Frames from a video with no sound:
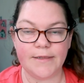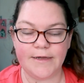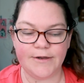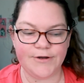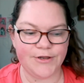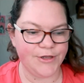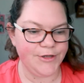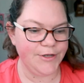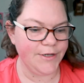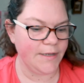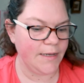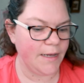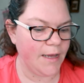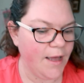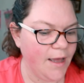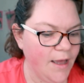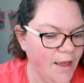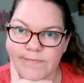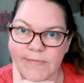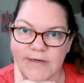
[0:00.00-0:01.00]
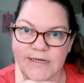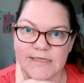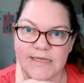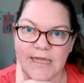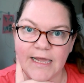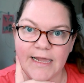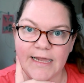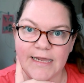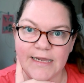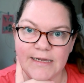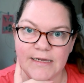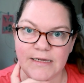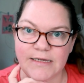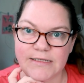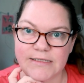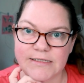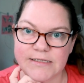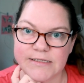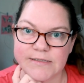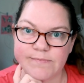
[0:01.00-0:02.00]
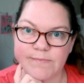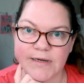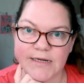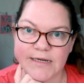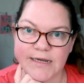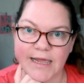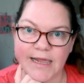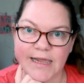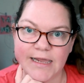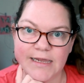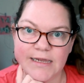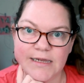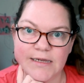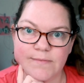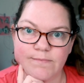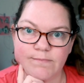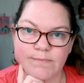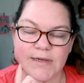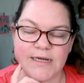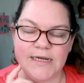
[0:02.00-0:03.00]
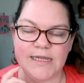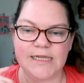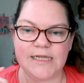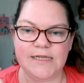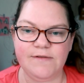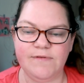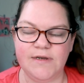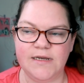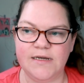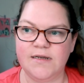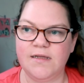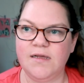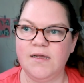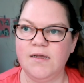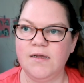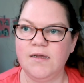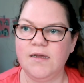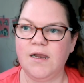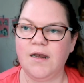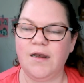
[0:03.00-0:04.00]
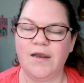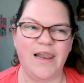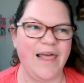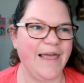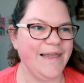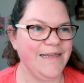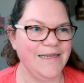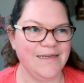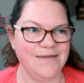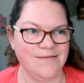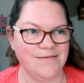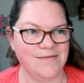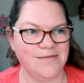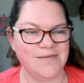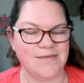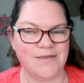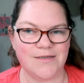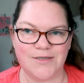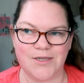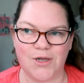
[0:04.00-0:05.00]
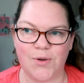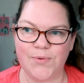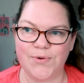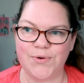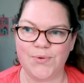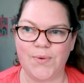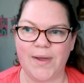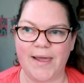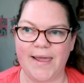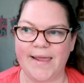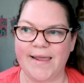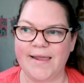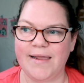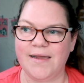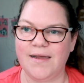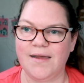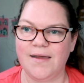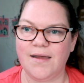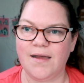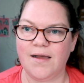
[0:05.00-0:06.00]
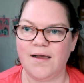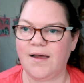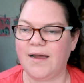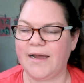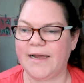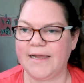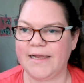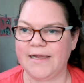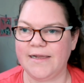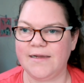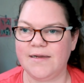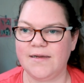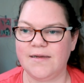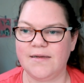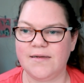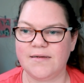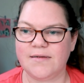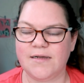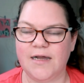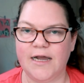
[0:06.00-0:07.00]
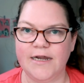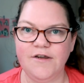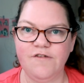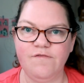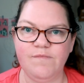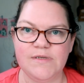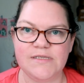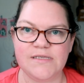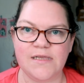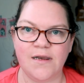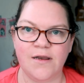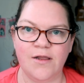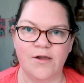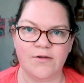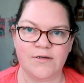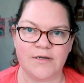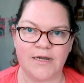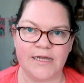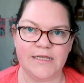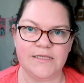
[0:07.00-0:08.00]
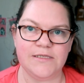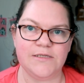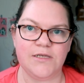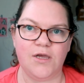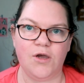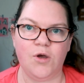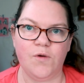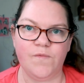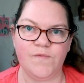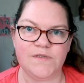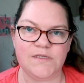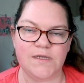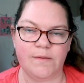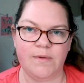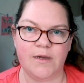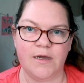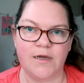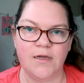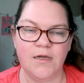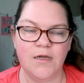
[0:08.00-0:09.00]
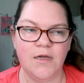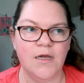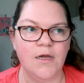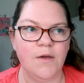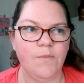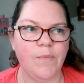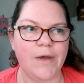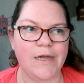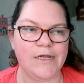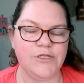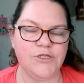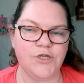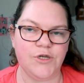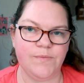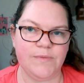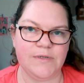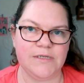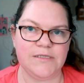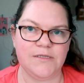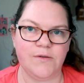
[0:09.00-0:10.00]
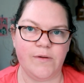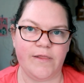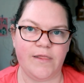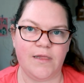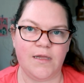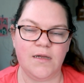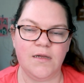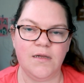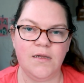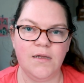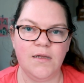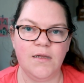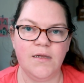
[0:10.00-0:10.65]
That day. It's Monday. It's Monday evening. Light is going away. I kind of miss the long nights of summer, but I don't miss the weather.